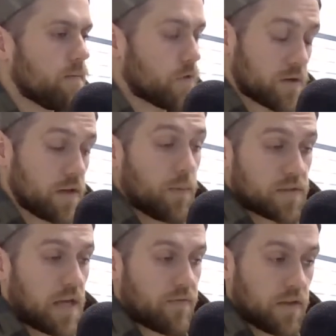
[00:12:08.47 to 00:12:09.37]
to help
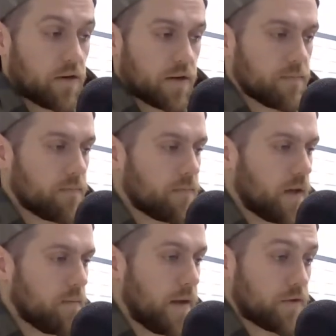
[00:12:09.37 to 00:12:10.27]
us have clarity
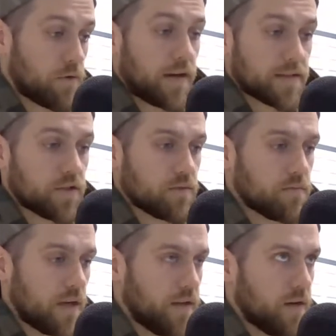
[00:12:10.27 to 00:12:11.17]
and make the right
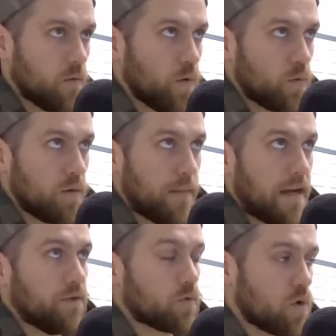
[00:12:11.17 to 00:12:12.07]
decision. And then when we
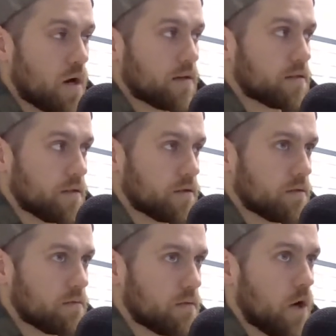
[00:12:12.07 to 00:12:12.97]
made the wrong
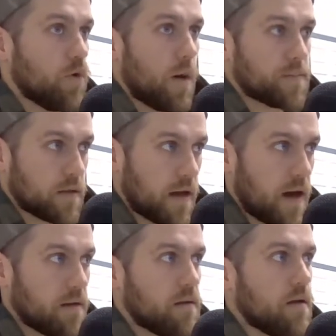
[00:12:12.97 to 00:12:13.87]
decision, own up to
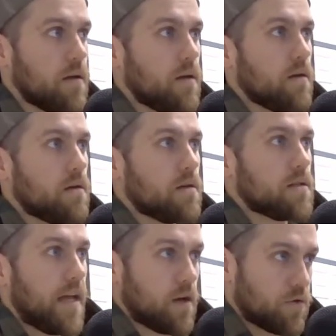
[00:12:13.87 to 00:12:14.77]
that,
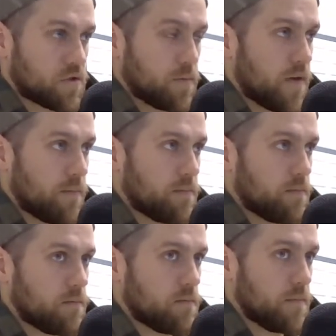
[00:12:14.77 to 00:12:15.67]
take ownership of that
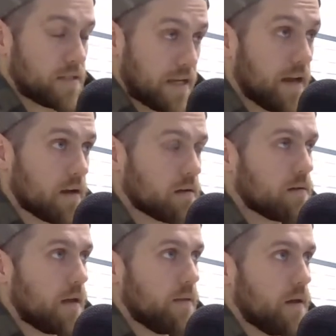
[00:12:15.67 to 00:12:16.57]
mistake,
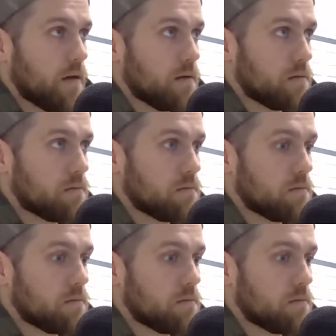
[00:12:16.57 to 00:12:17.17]
and then